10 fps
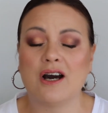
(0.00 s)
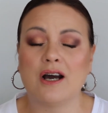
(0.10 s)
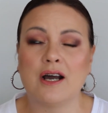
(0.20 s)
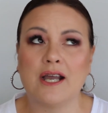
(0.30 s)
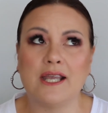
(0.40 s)

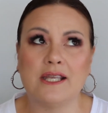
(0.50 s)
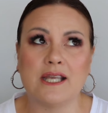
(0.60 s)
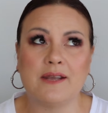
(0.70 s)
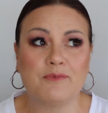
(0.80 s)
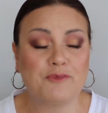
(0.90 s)
I
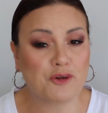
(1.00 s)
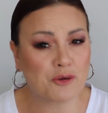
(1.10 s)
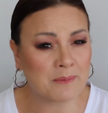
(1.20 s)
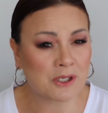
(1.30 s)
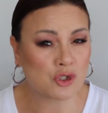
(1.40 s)
am very
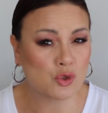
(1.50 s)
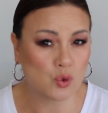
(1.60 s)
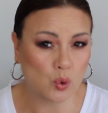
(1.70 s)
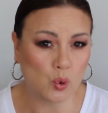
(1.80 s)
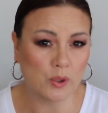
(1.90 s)
much
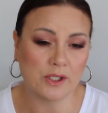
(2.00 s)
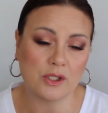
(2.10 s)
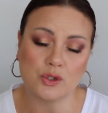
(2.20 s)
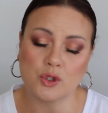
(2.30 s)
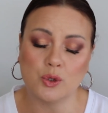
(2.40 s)

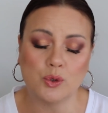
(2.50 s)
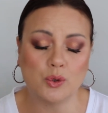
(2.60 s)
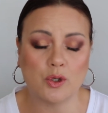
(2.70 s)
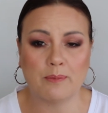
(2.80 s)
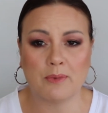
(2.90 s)
drawn
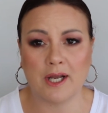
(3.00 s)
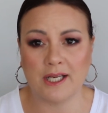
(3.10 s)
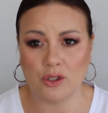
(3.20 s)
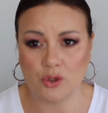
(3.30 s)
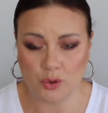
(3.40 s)
to
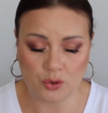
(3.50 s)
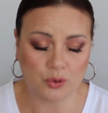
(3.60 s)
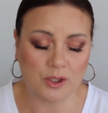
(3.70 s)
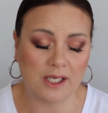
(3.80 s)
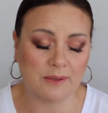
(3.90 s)
my
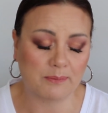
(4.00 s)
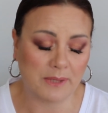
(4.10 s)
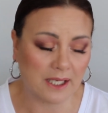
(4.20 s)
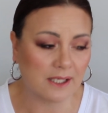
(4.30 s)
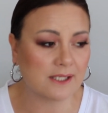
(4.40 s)
neutral
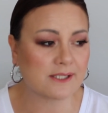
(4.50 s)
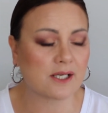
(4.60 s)
palettes.